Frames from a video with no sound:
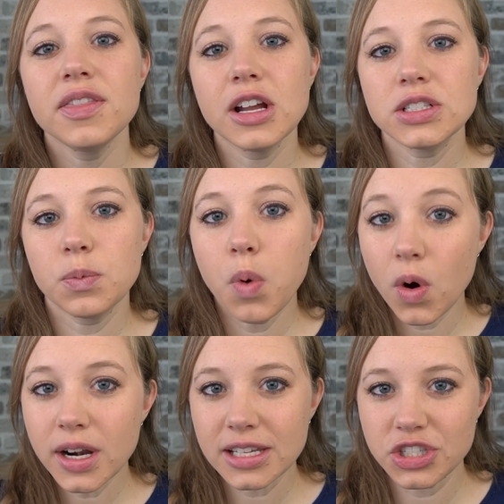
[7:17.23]
there's a
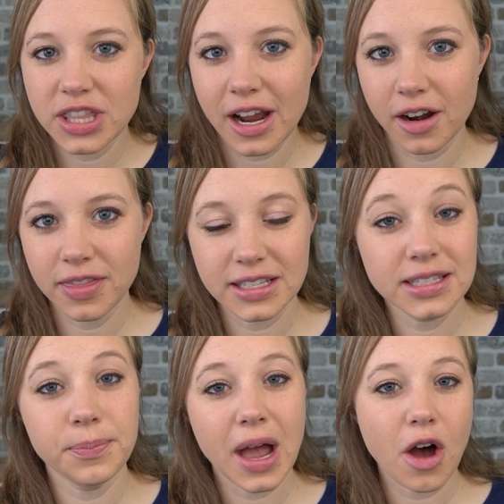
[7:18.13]
portage there
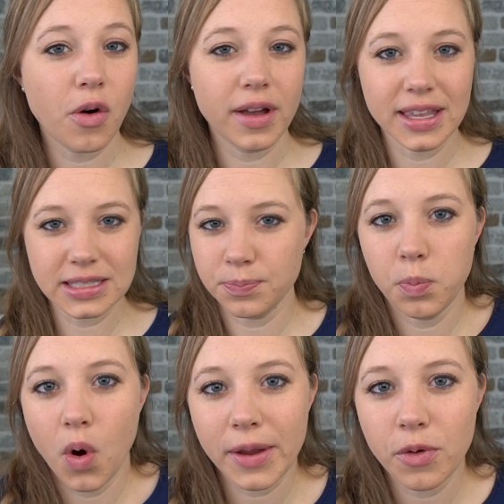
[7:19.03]
that's about, it's
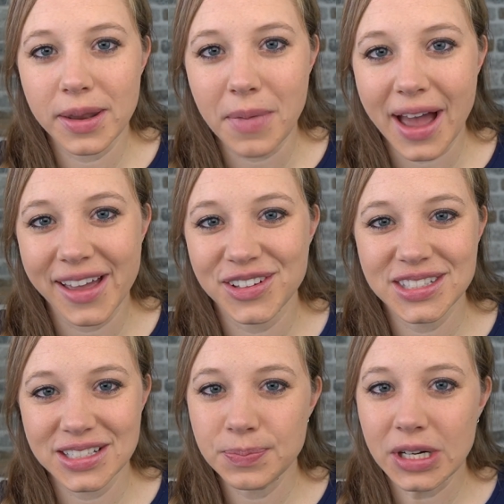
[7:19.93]
0.1
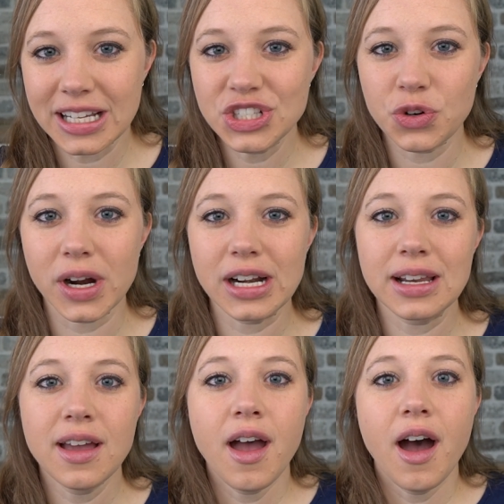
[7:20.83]
miles, it's pretty short,